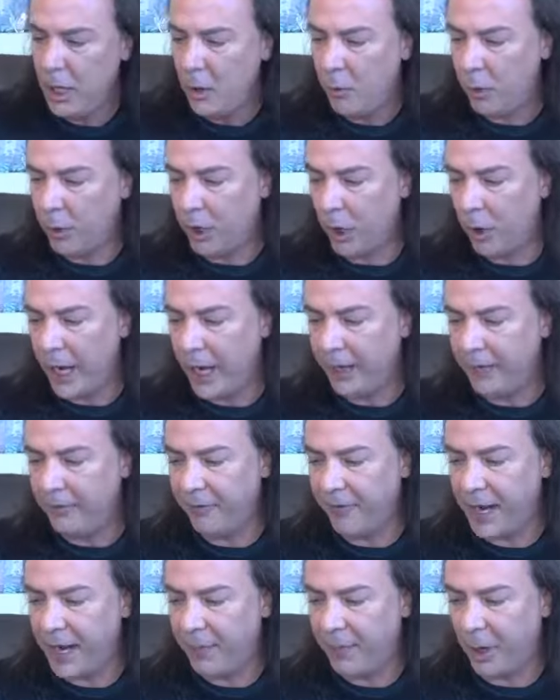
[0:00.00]
We'll go ahead and
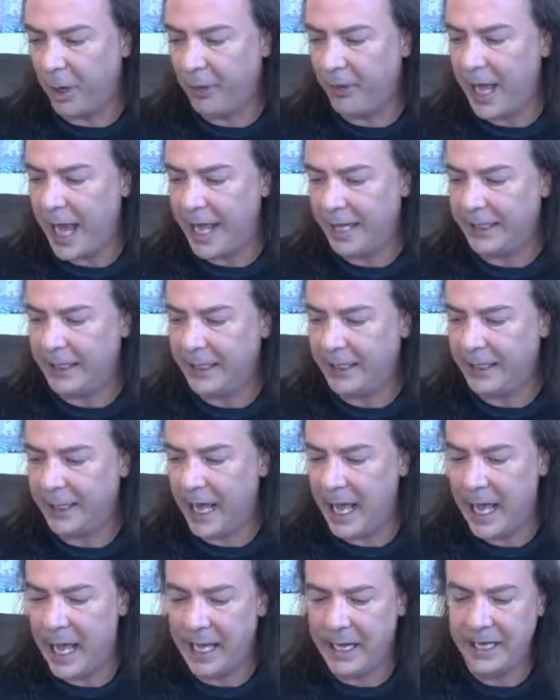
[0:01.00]
vape on that
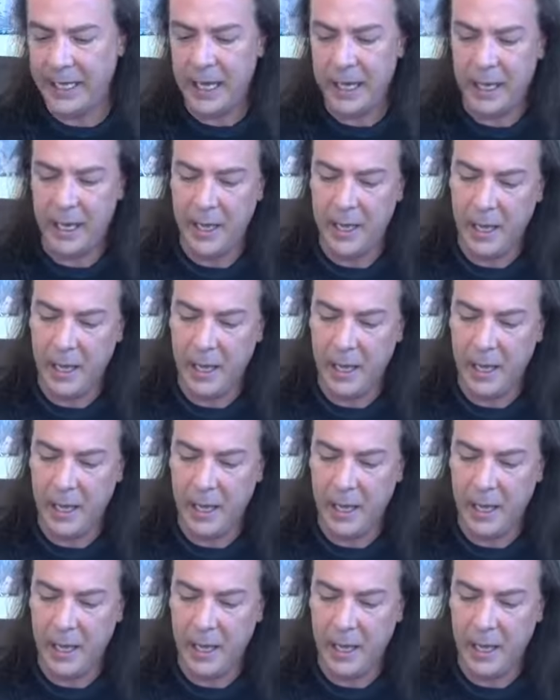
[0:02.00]
today.